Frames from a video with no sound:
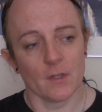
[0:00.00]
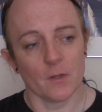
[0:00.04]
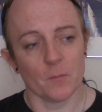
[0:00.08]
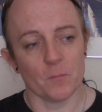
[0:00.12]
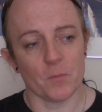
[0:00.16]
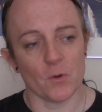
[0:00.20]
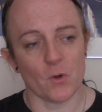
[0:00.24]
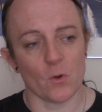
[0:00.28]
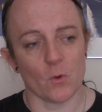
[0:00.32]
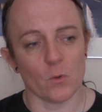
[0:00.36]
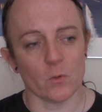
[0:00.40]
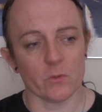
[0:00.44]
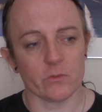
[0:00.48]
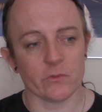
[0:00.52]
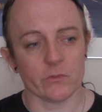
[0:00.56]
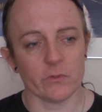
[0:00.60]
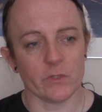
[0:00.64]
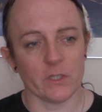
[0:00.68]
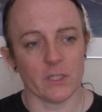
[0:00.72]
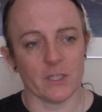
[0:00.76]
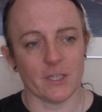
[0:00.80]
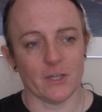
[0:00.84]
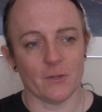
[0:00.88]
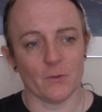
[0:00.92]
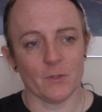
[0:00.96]
But also,
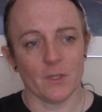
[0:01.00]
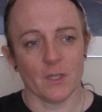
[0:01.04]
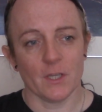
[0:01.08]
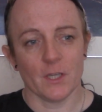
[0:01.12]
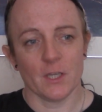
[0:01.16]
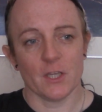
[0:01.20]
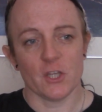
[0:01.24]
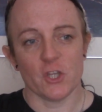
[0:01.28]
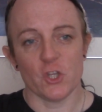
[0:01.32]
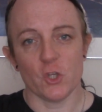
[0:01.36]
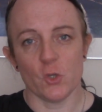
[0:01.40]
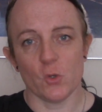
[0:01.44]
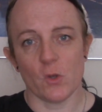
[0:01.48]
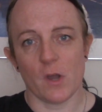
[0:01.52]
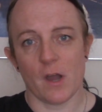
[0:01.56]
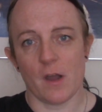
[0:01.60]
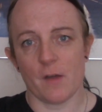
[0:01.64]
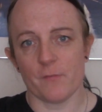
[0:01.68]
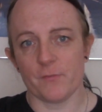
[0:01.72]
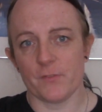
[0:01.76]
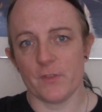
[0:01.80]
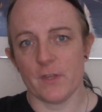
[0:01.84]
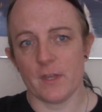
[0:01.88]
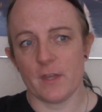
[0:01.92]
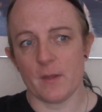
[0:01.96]
you
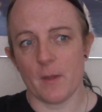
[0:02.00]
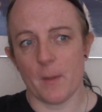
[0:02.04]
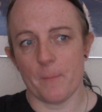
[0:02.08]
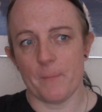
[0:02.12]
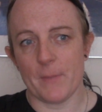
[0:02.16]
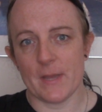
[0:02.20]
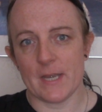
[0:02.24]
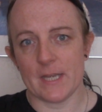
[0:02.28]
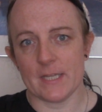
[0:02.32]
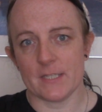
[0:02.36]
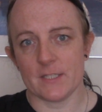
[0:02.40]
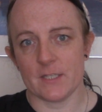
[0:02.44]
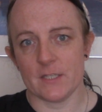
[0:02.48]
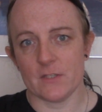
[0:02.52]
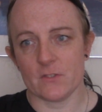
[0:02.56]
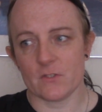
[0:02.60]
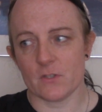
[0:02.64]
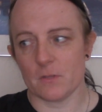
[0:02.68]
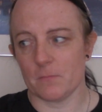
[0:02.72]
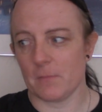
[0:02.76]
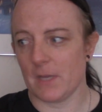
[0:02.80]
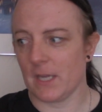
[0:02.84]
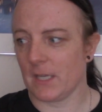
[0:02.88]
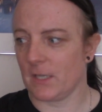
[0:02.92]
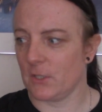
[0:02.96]
have the ability
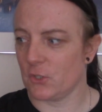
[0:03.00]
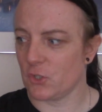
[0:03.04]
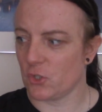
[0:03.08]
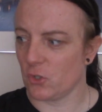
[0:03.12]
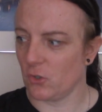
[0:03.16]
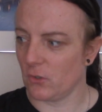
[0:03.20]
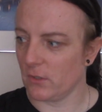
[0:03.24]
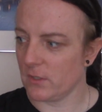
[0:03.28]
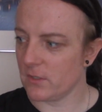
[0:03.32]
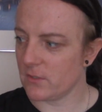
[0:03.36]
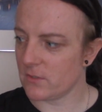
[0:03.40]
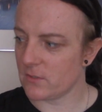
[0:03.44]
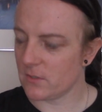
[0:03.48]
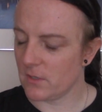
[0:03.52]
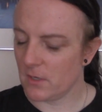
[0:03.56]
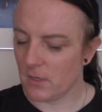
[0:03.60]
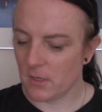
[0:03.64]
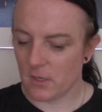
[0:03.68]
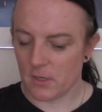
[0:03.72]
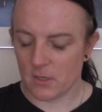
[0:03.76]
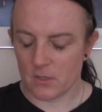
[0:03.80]
to make a choice.